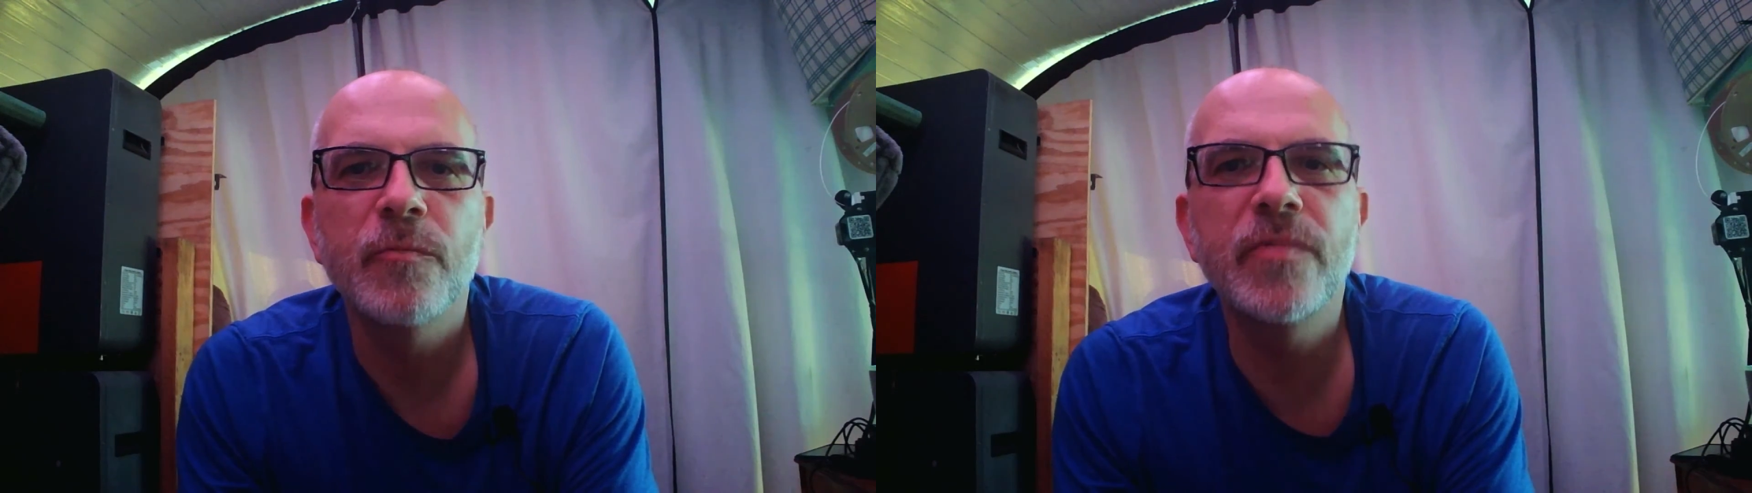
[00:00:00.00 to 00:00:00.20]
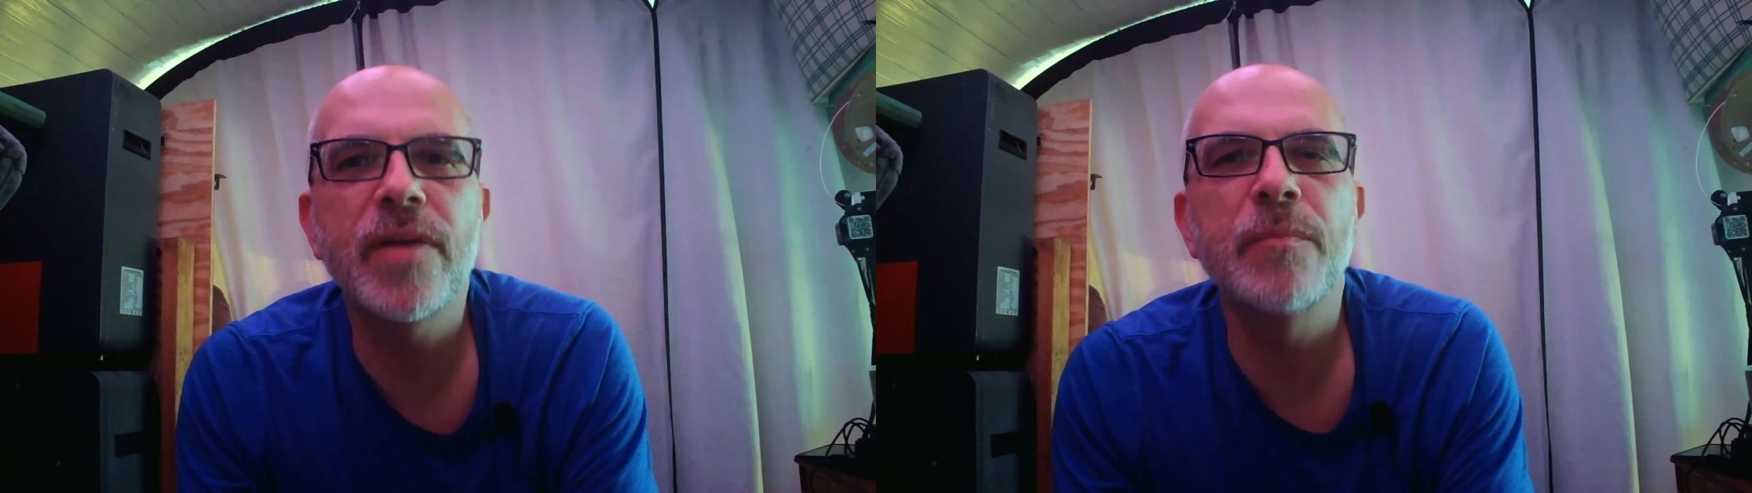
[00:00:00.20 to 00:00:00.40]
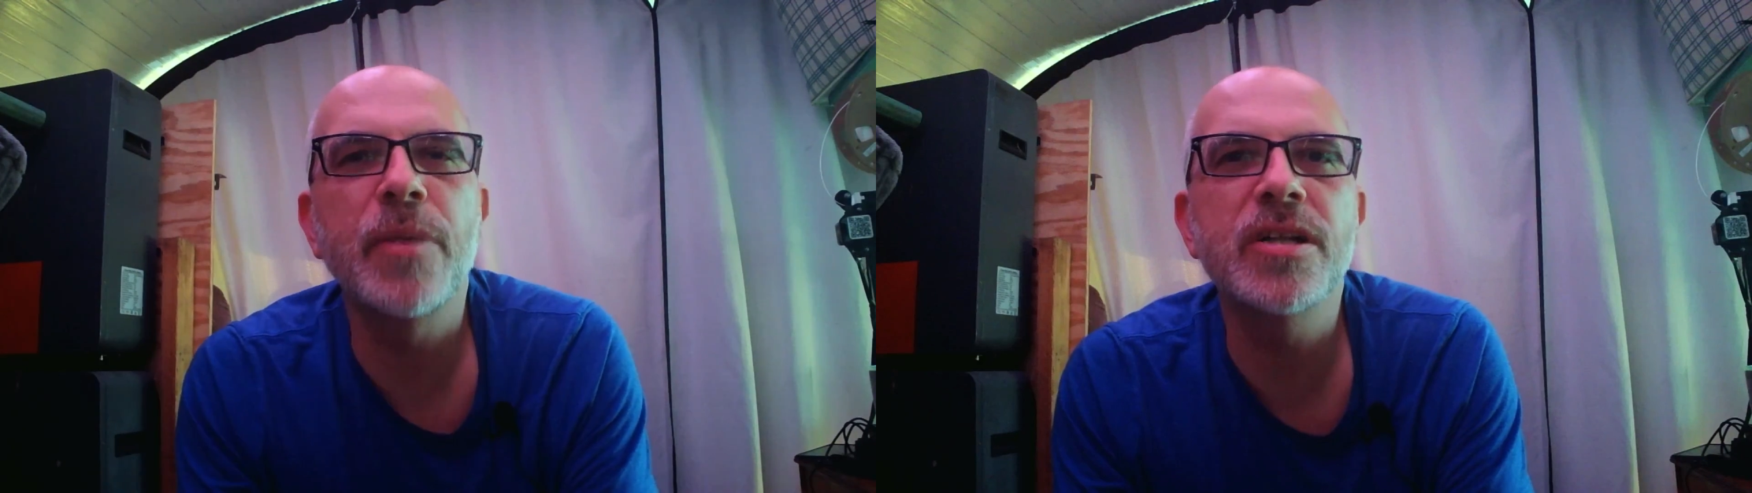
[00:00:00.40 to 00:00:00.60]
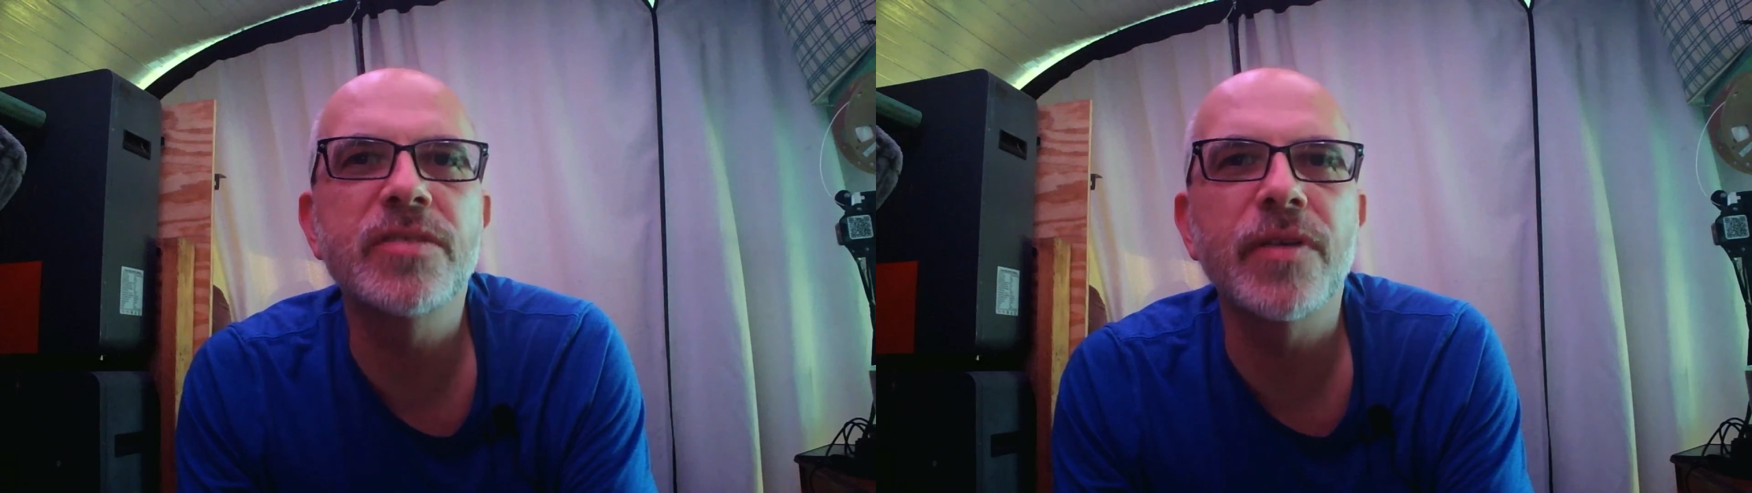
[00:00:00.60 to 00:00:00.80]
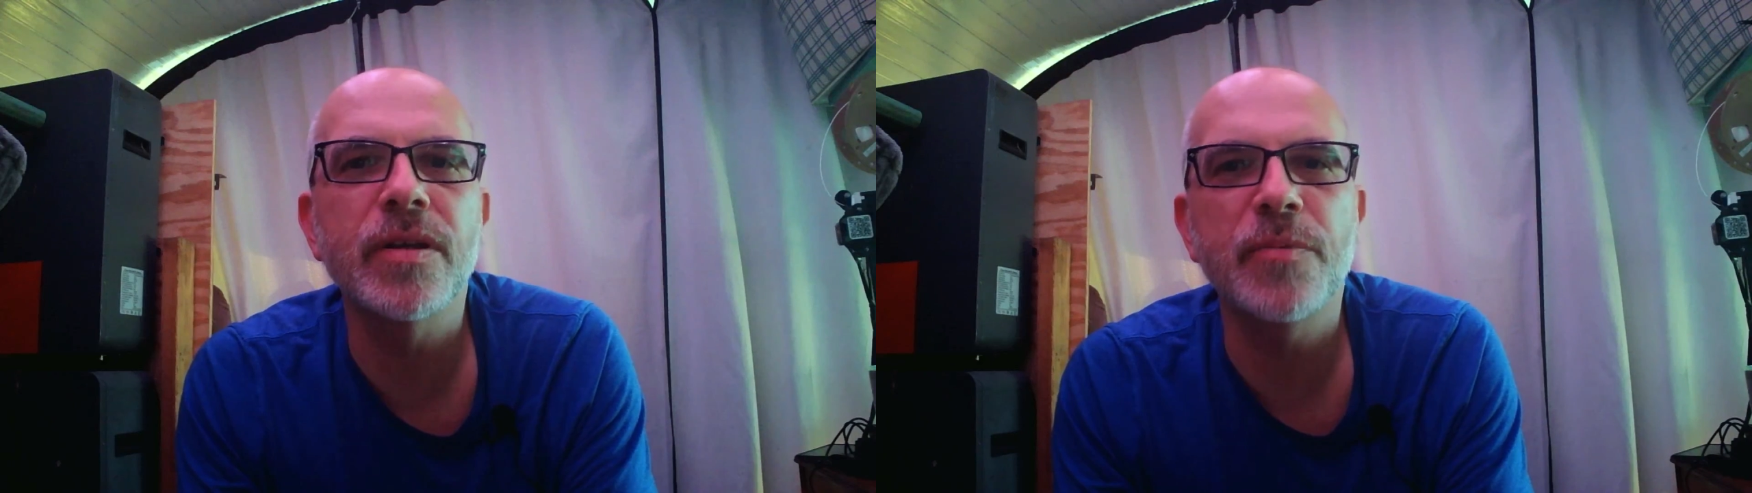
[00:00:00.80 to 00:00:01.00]
We've got a
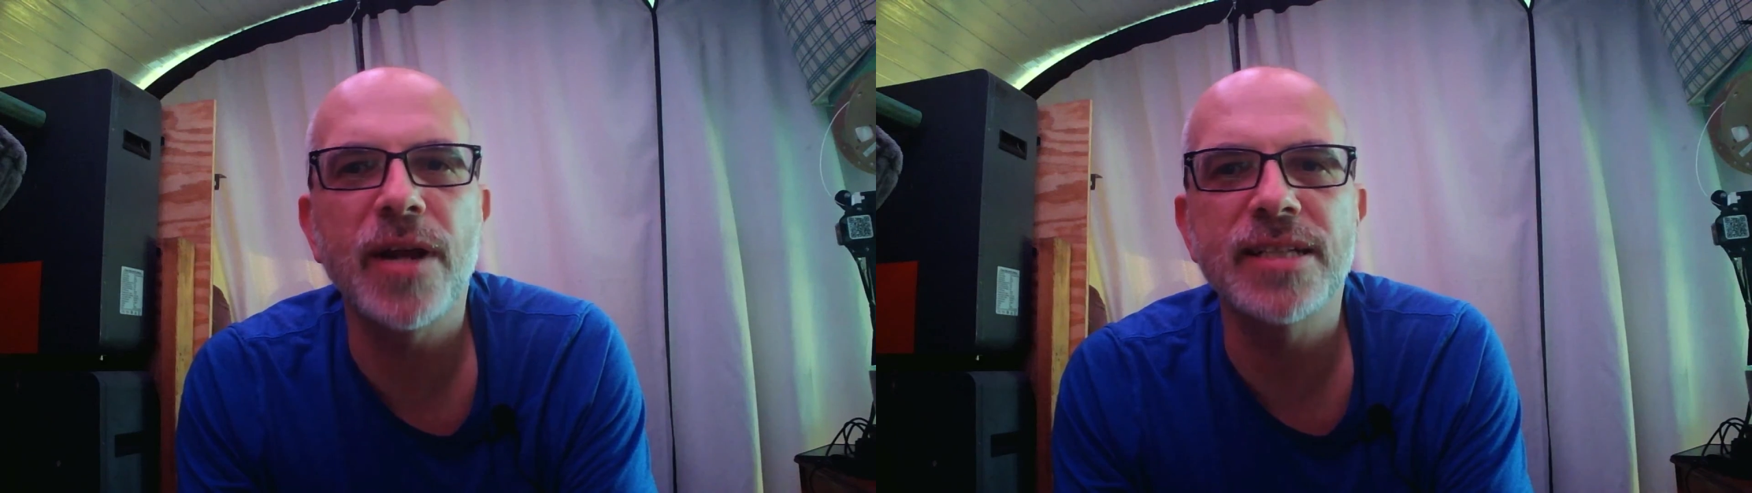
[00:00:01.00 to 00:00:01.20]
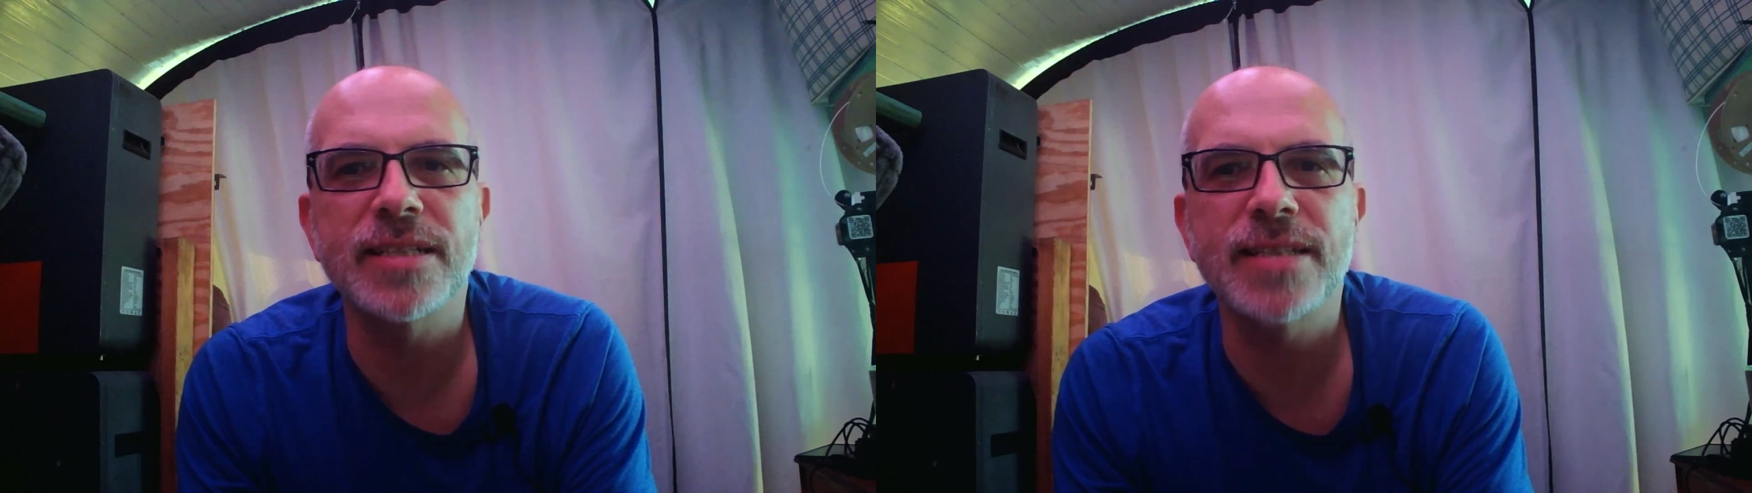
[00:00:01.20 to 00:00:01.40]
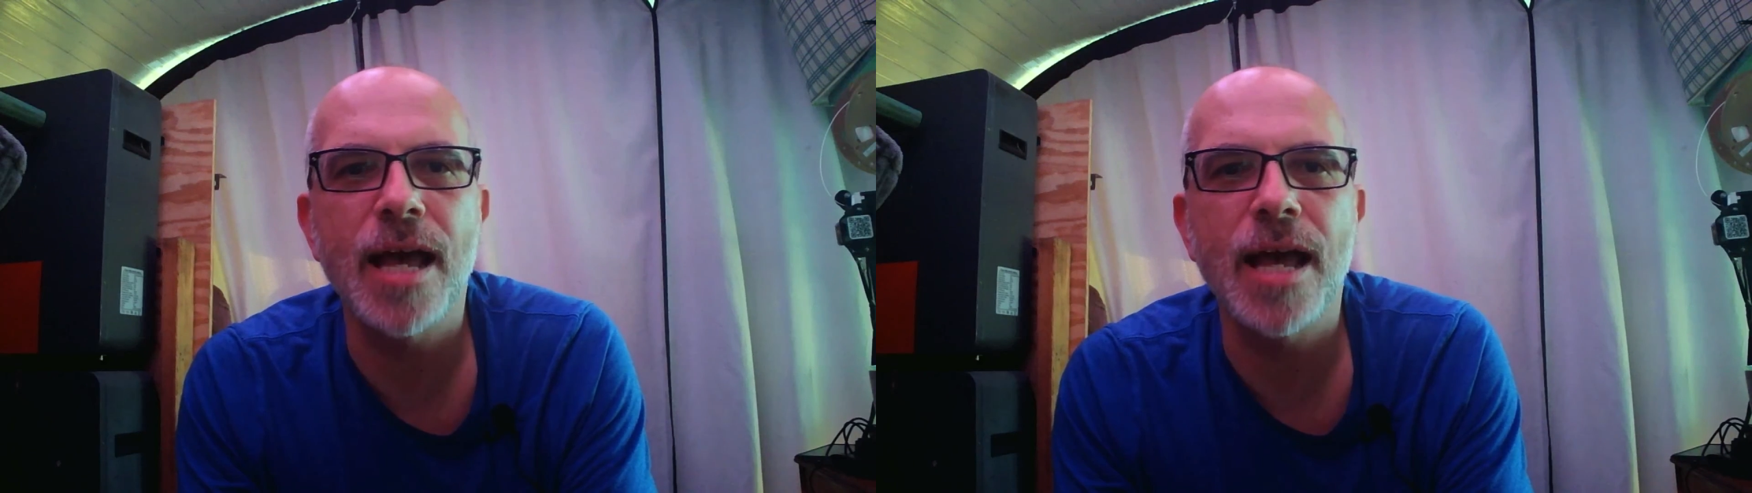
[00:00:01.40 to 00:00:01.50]
bunch of other projects